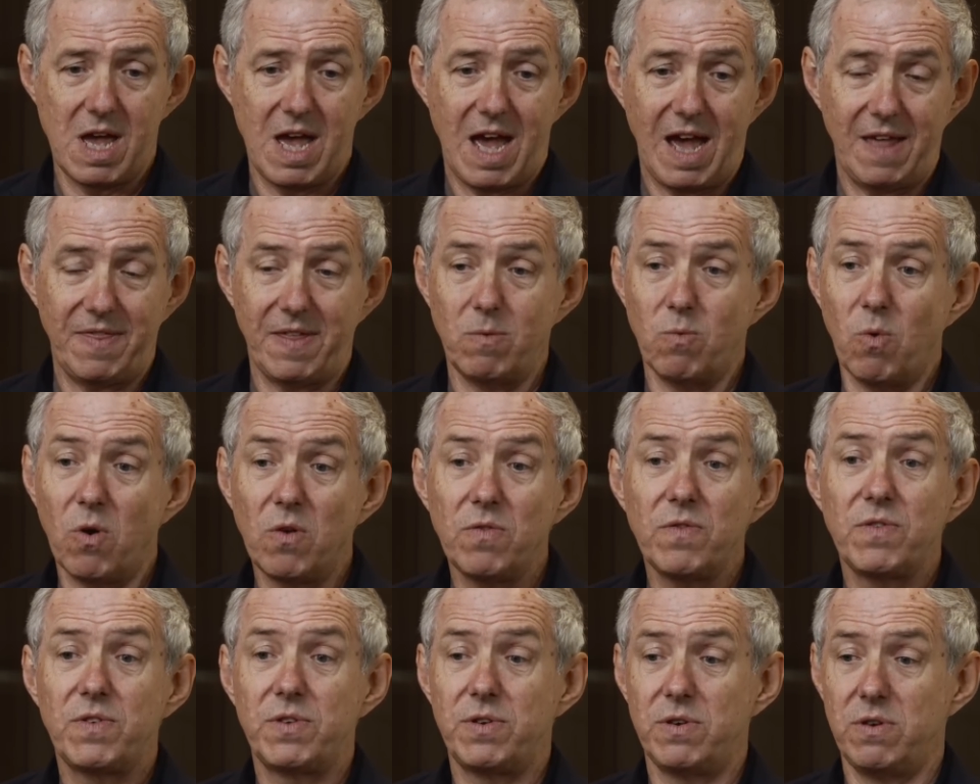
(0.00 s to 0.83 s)
and they
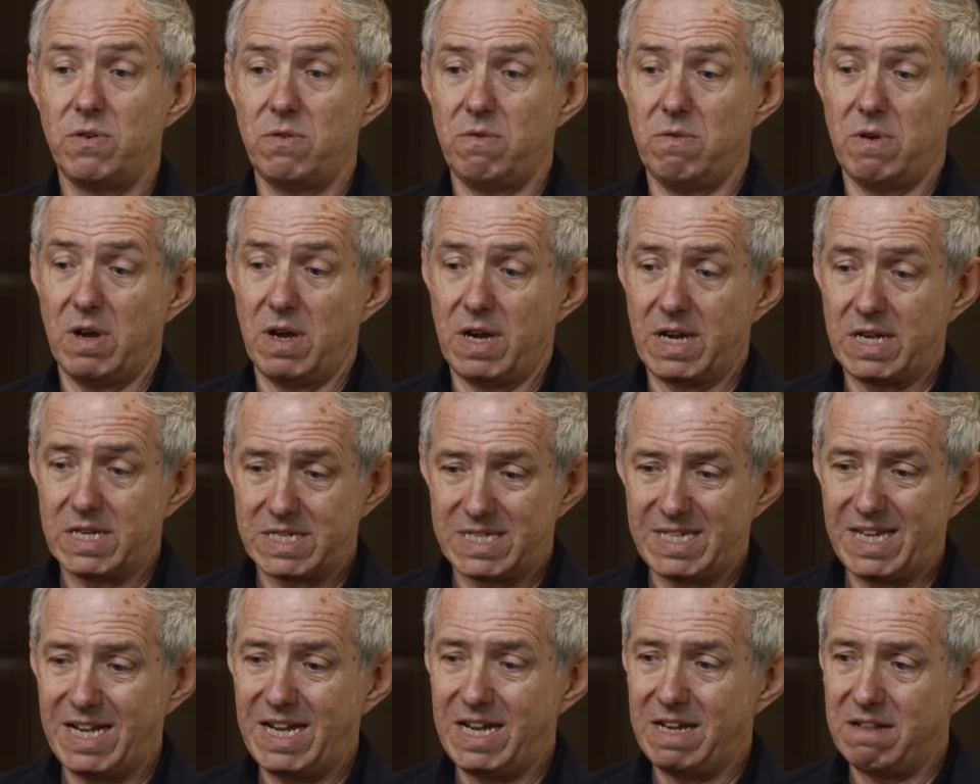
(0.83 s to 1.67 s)
want to
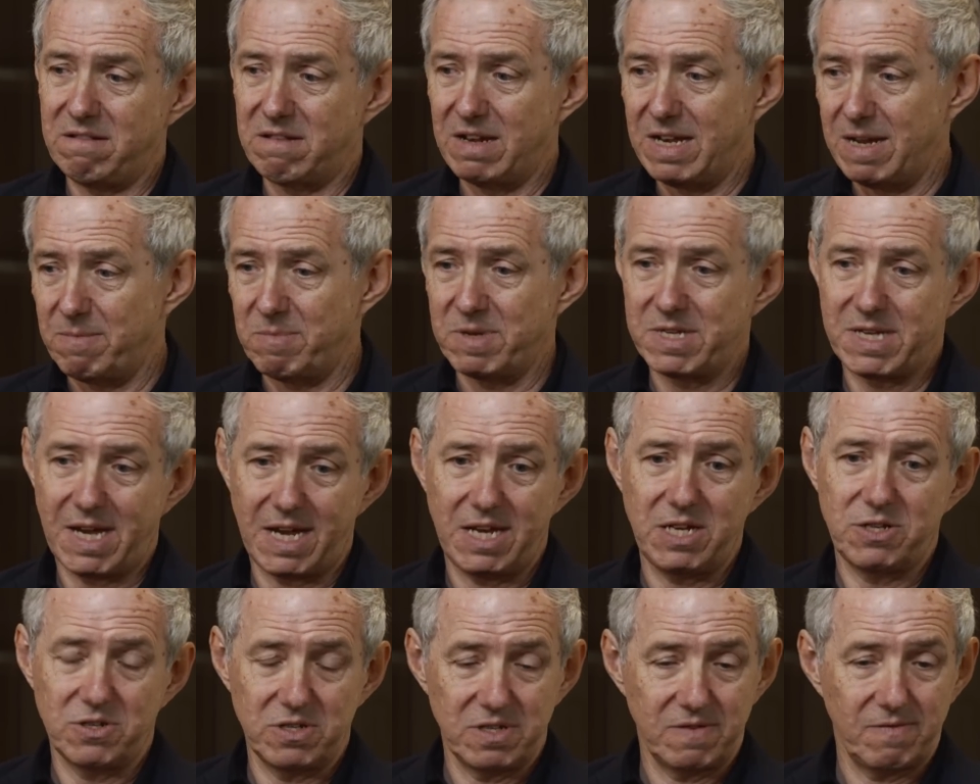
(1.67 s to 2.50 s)
exceed the
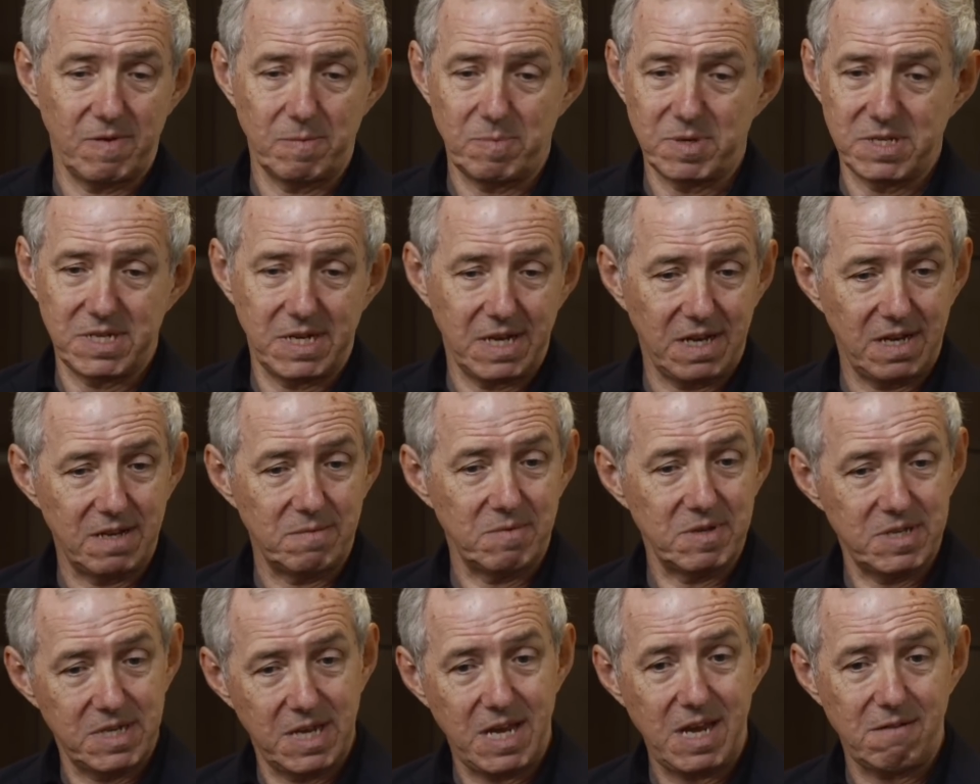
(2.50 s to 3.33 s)
limitations of a
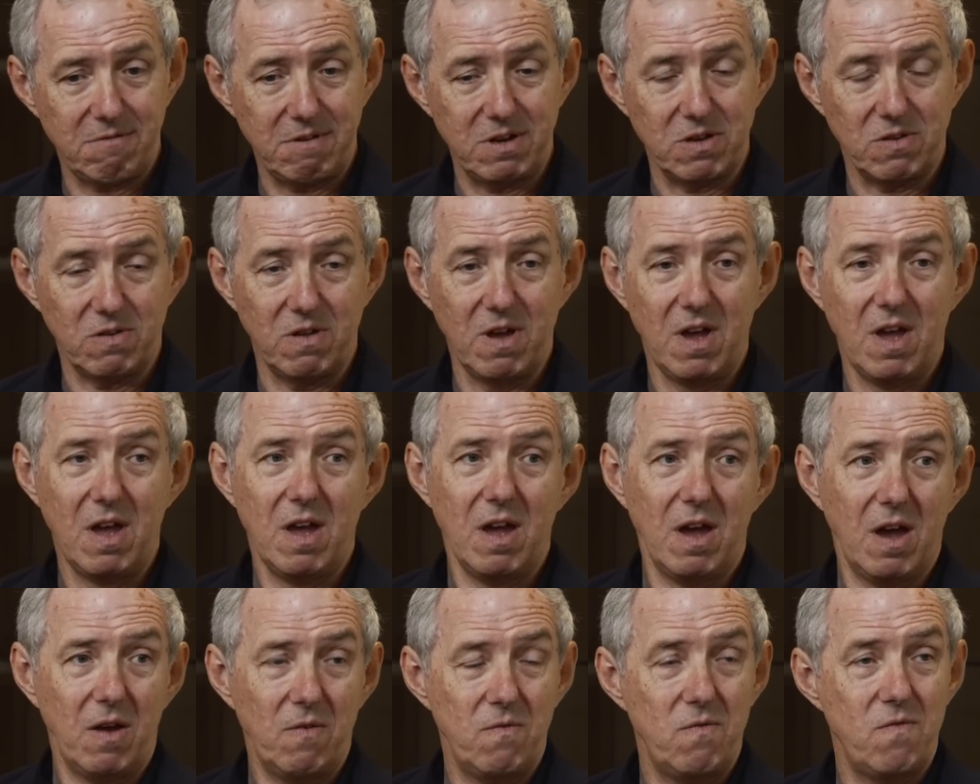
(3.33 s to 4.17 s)
particular material,
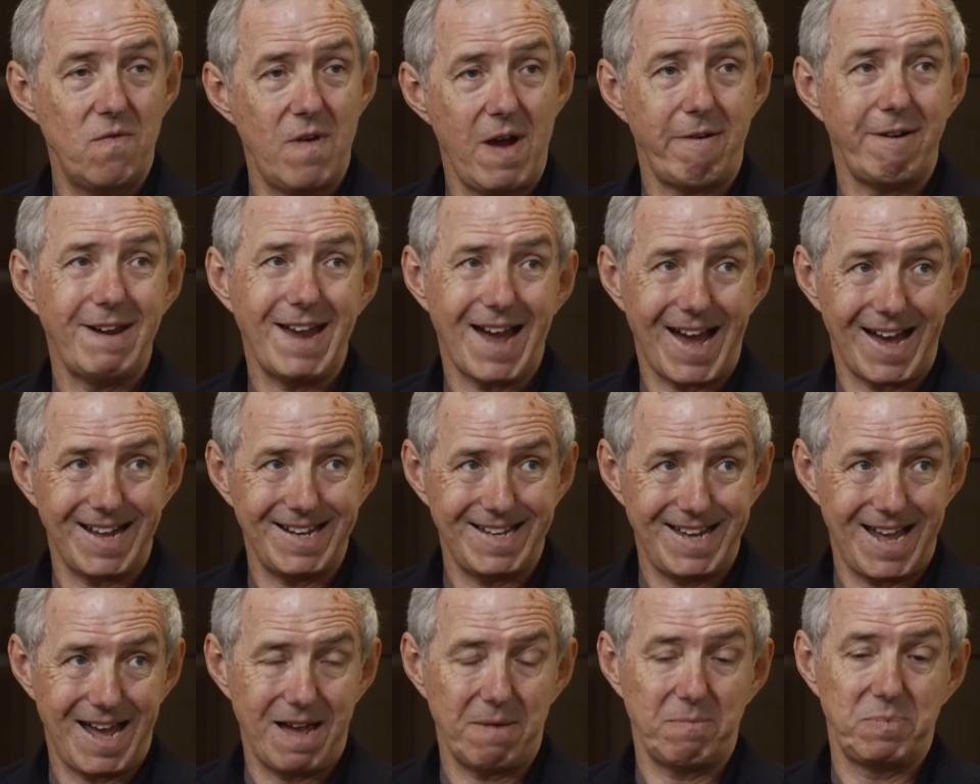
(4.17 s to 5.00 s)
are very
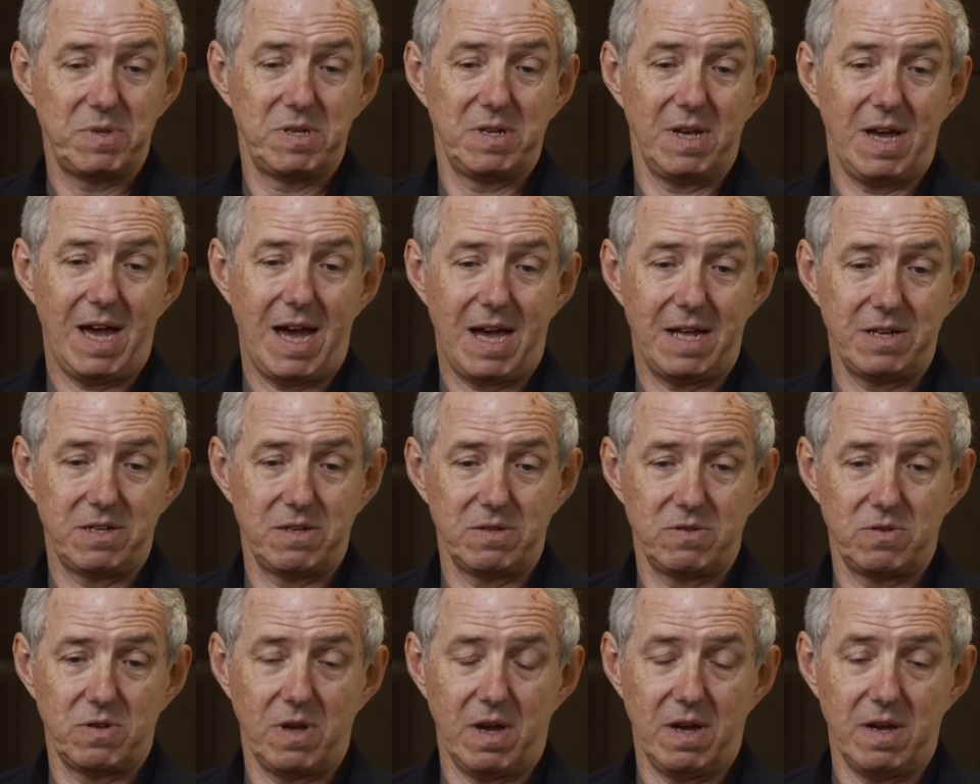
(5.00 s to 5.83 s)
adept at